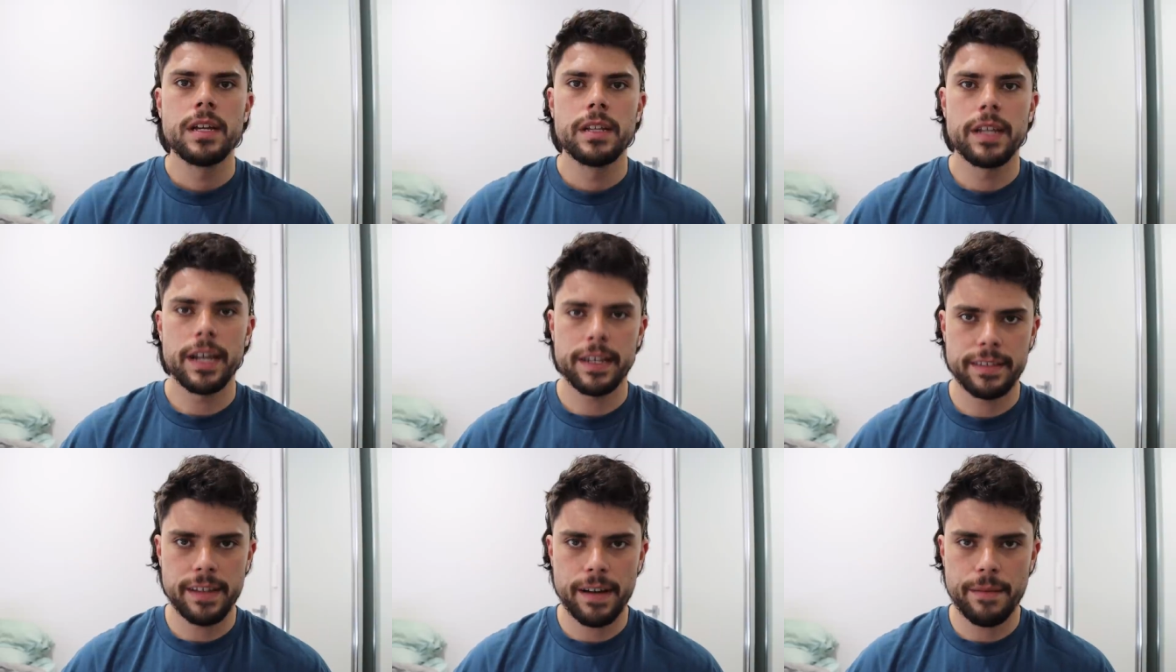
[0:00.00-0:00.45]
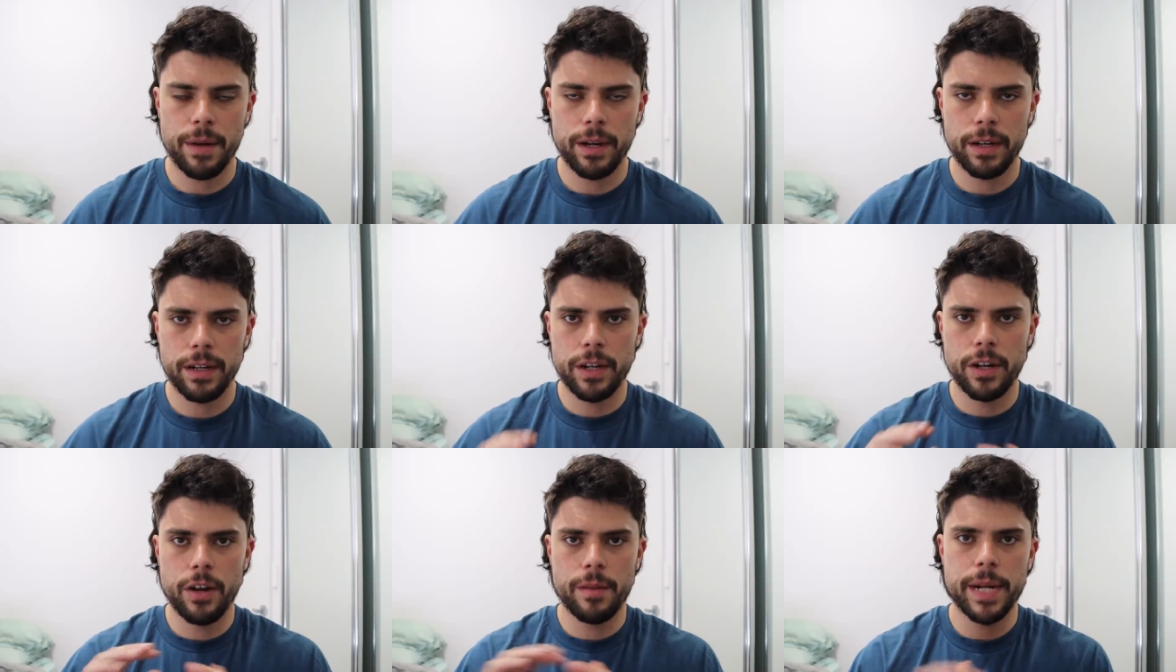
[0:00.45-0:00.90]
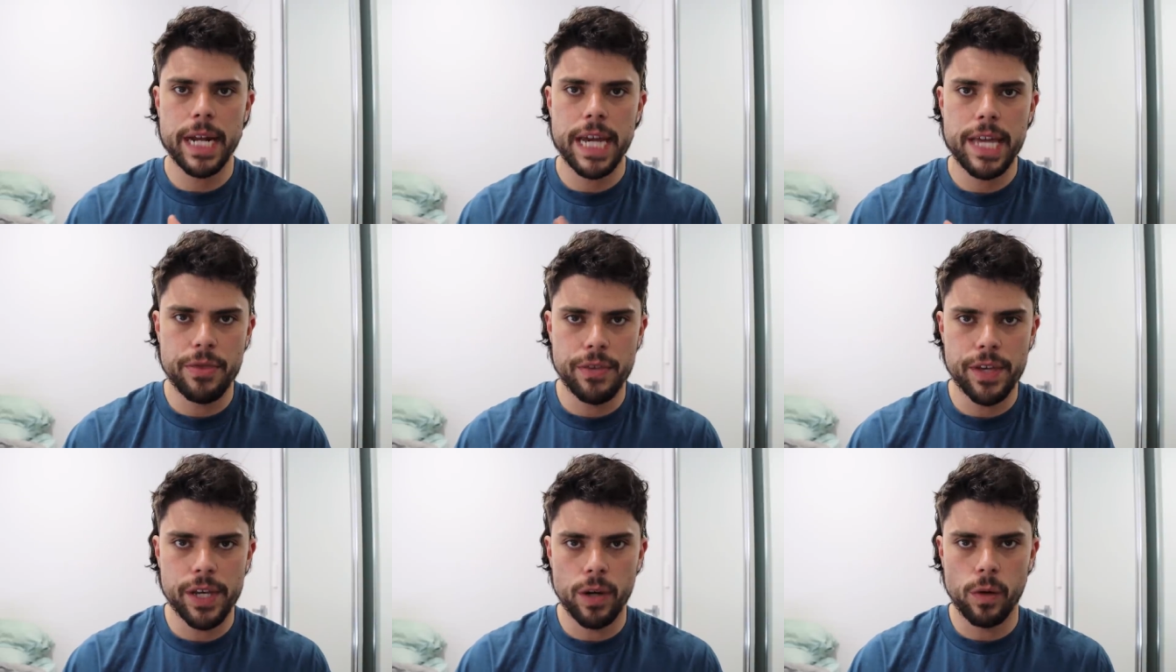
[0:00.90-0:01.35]
Next up, I'm going to
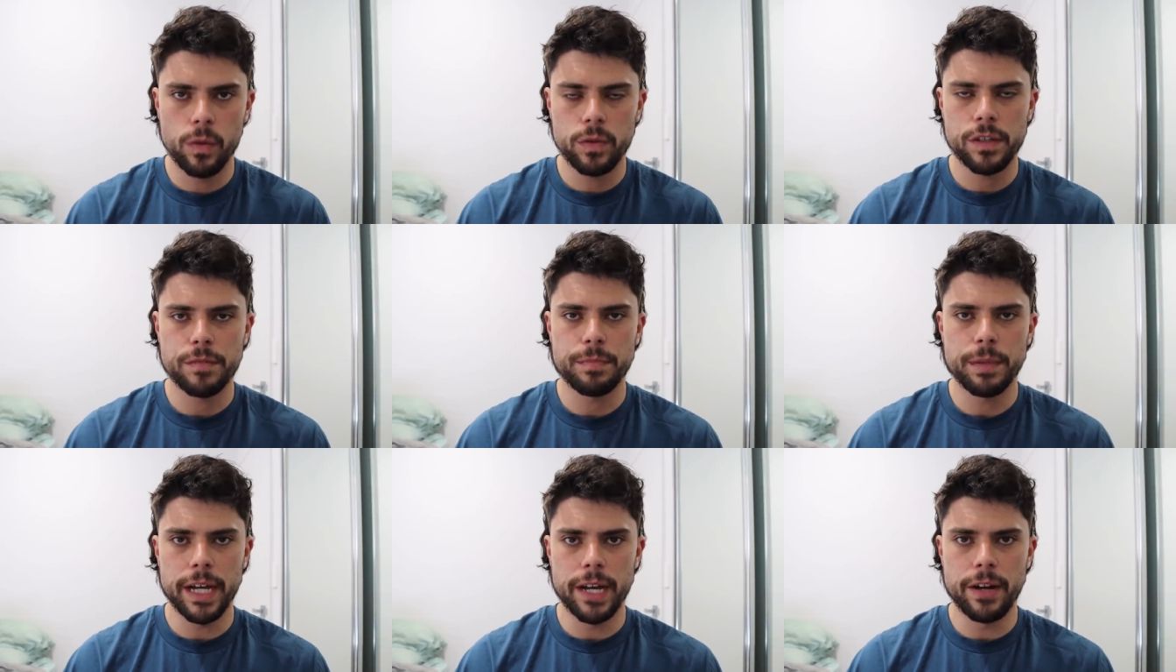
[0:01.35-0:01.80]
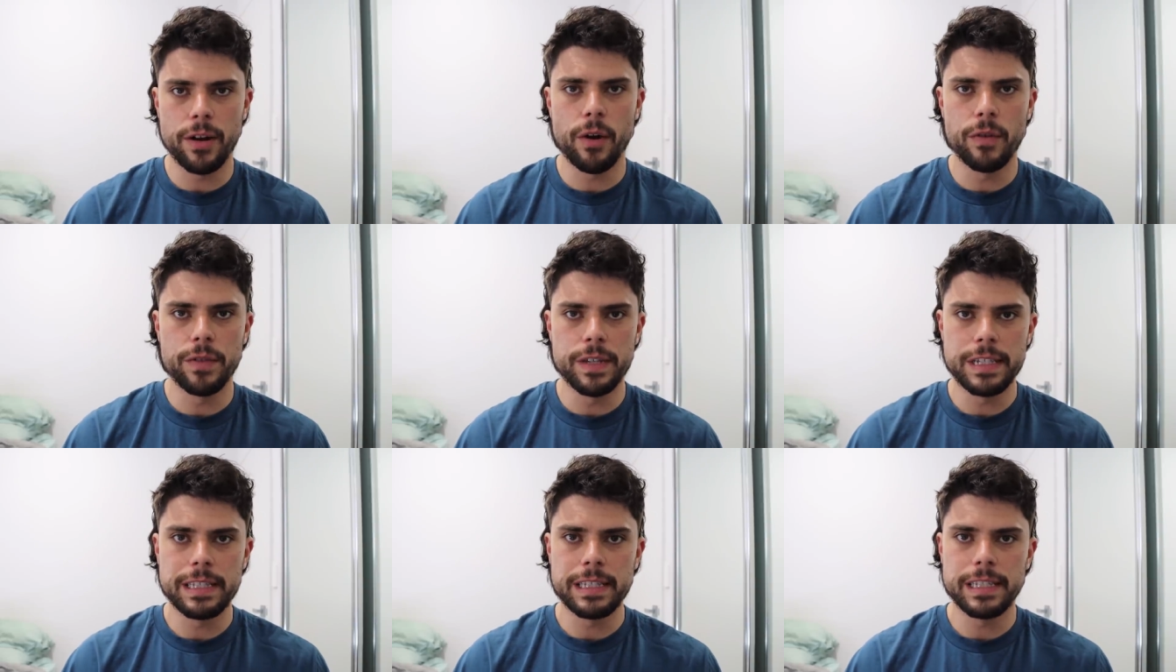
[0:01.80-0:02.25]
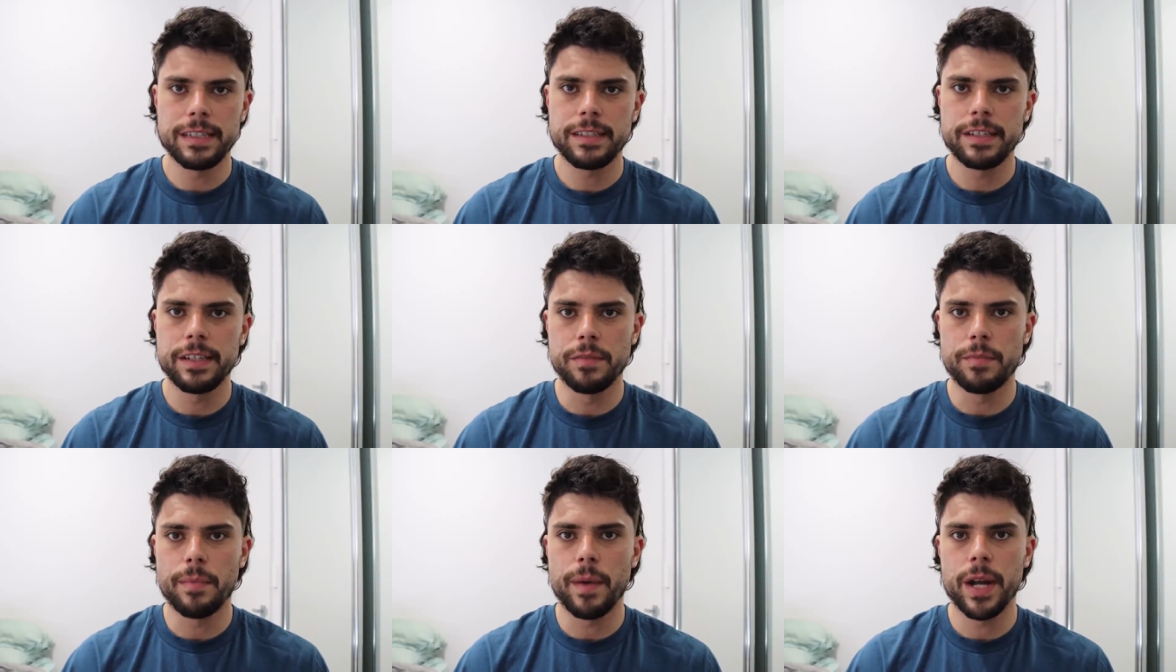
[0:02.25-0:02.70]
nominate the oldest player on this list.
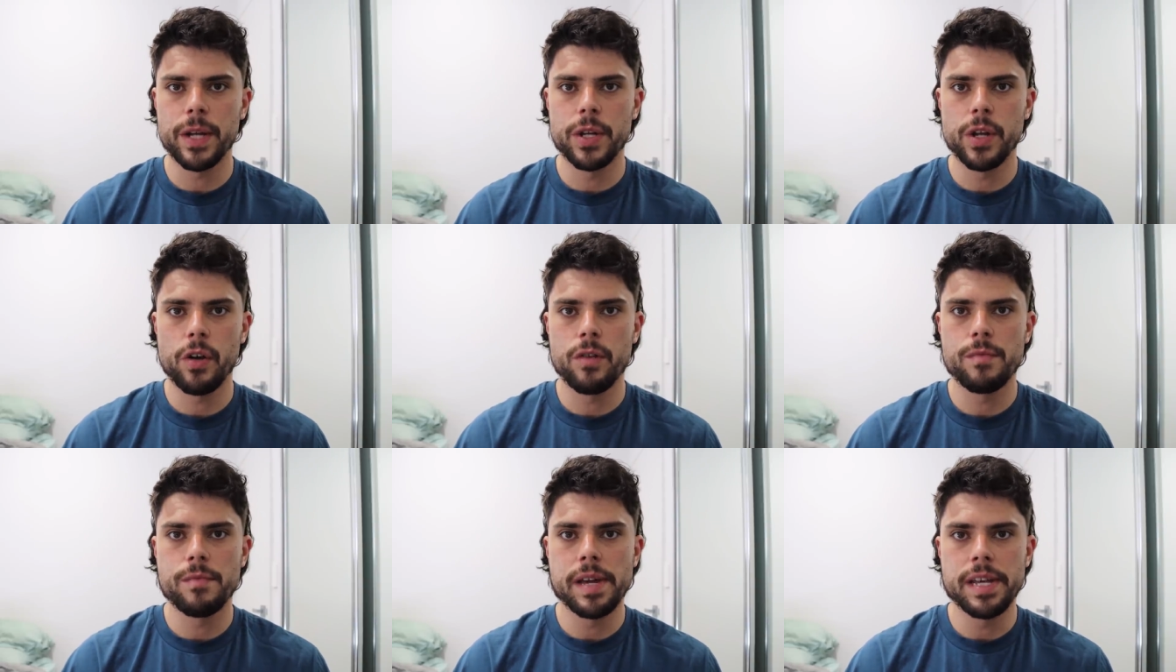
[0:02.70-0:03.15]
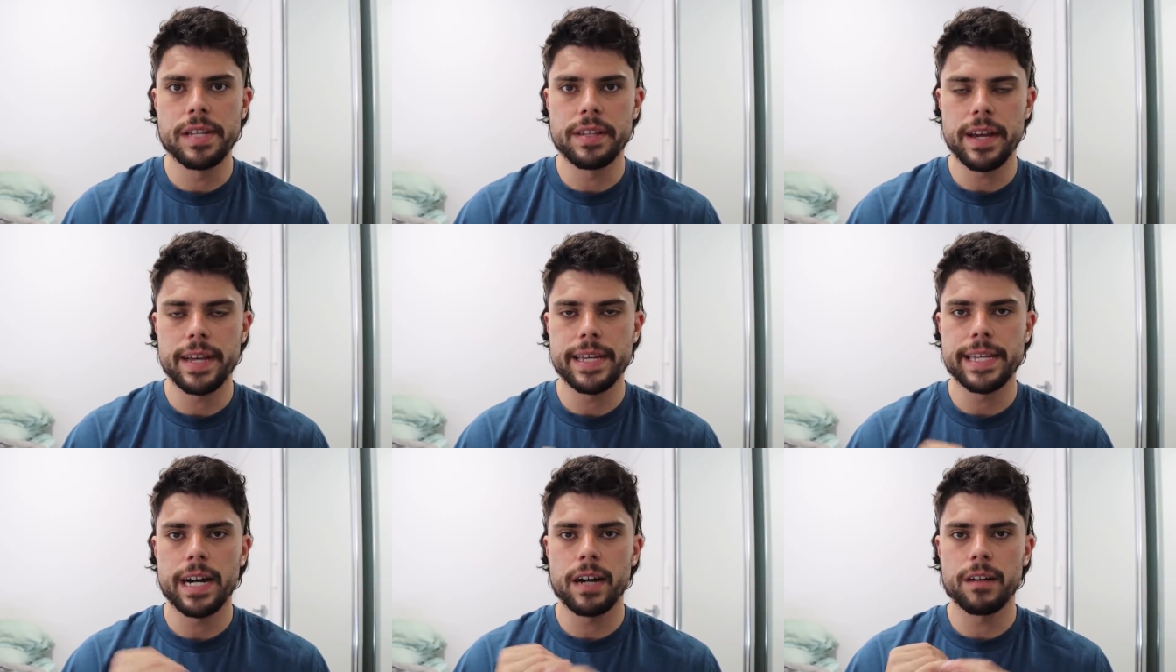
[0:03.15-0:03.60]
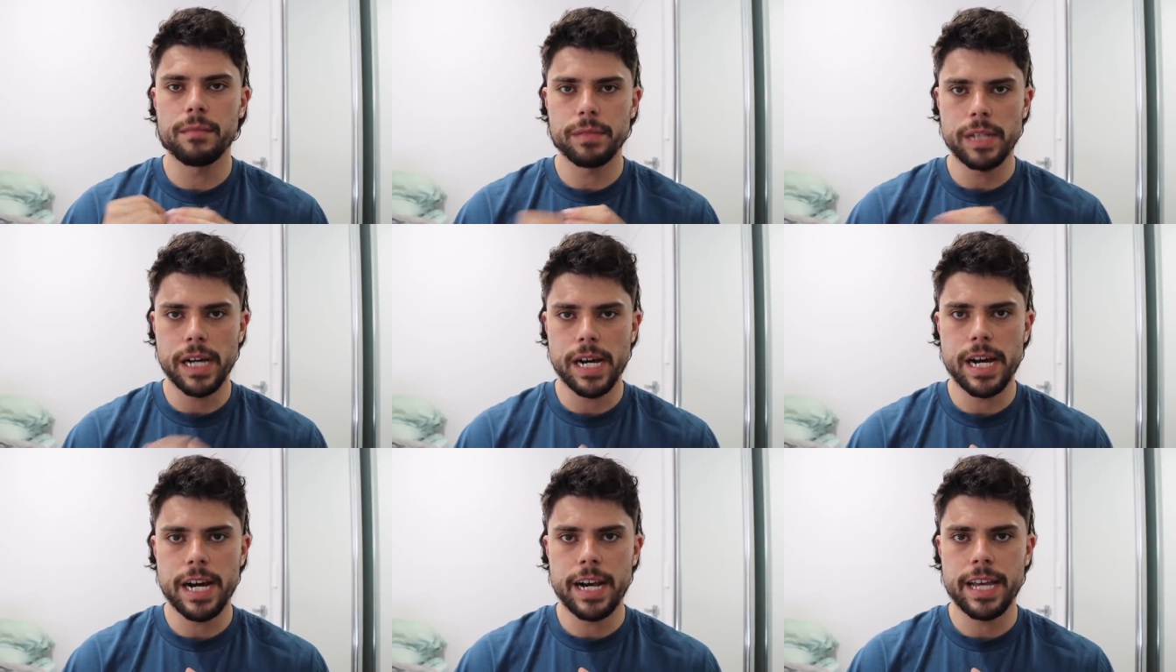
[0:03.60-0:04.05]
is by no means a young
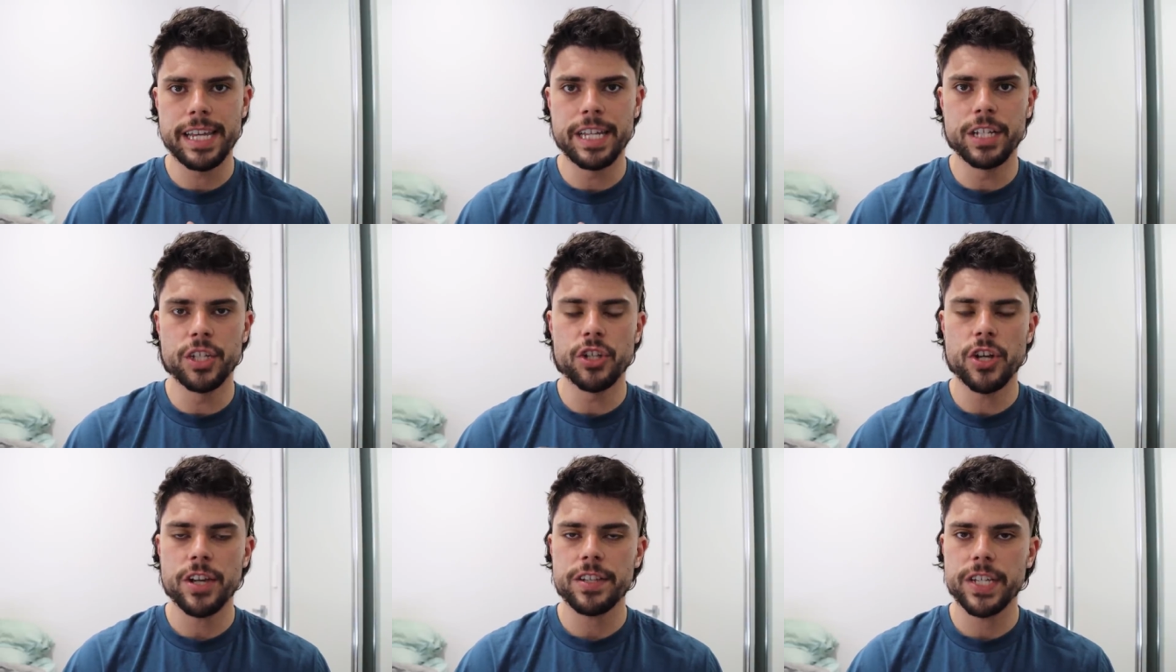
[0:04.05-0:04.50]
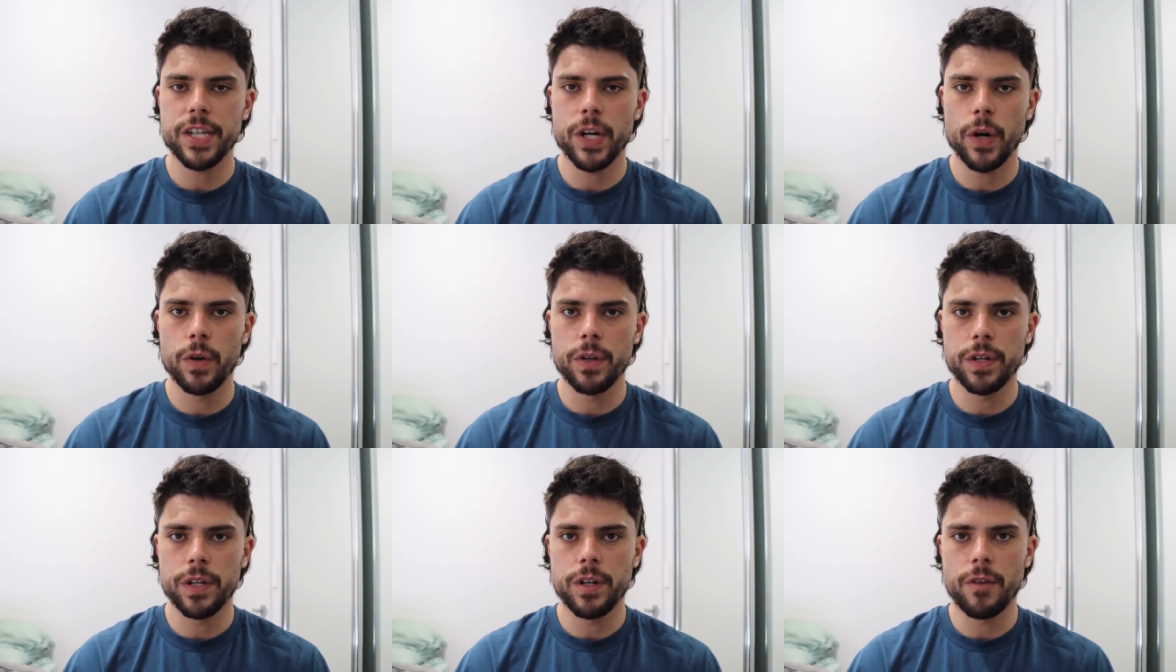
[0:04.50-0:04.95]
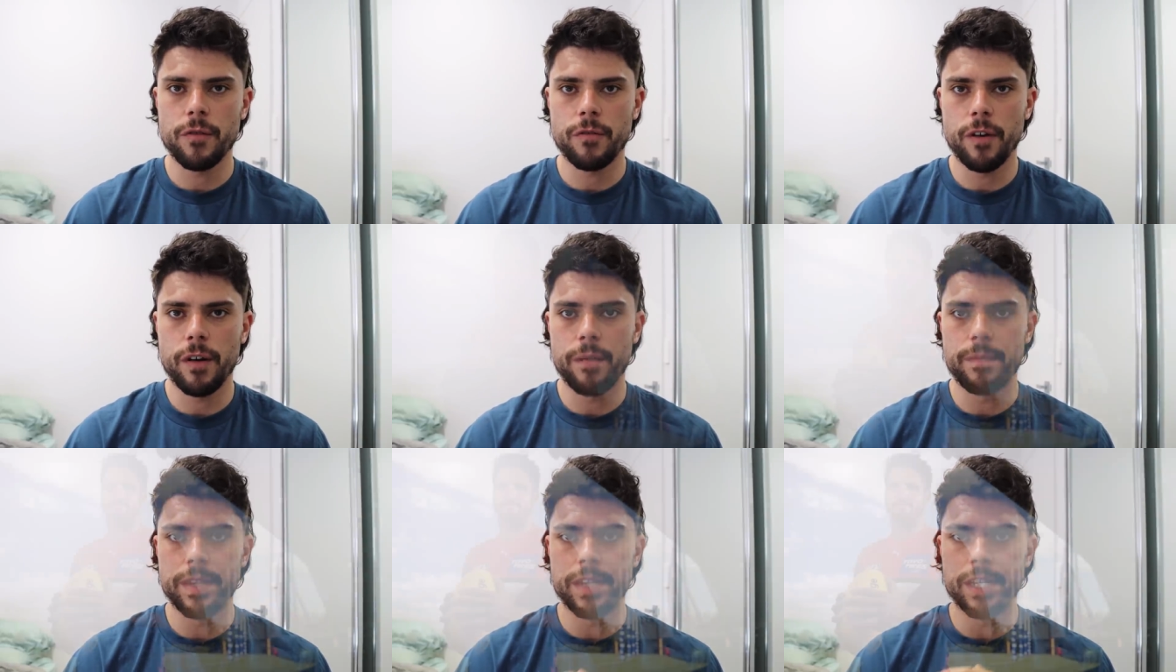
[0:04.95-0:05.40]
player in Jesse Hogan
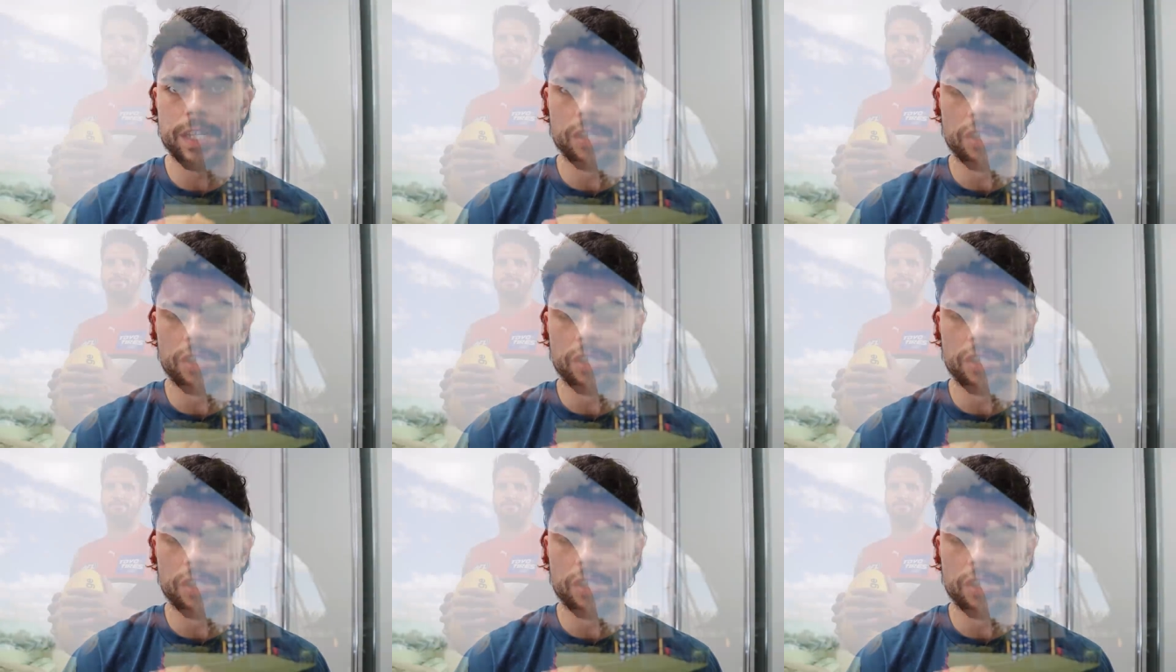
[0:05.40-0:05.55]
from the